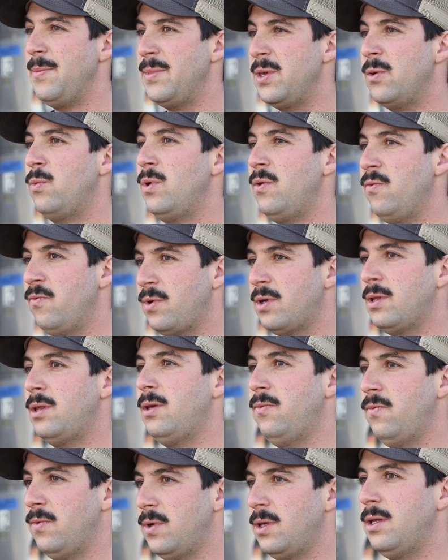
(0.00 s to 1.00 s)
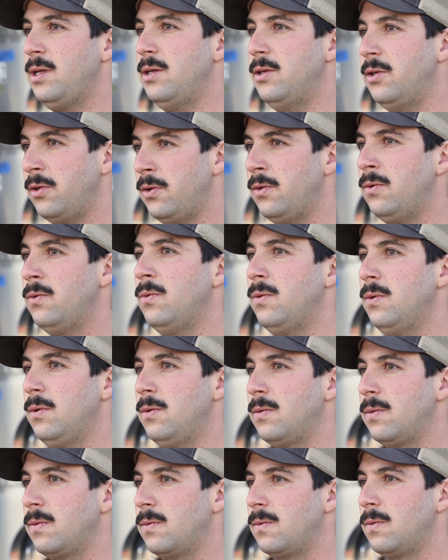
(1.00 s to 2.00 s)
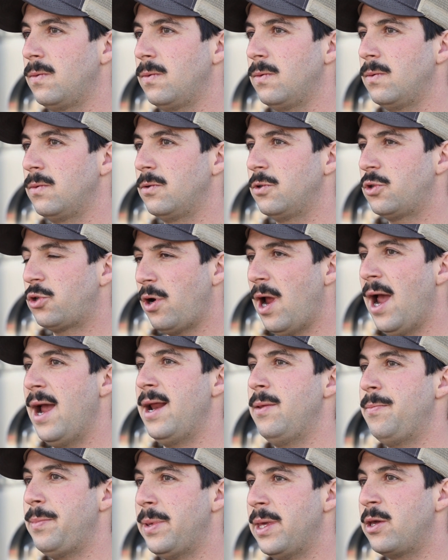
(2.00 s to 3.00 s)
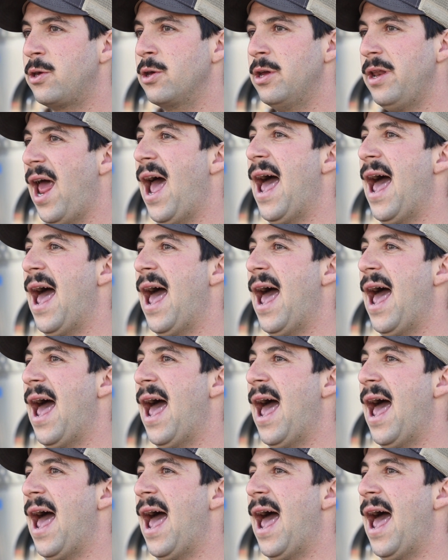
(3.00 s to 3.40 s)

I mean, we really do try to be good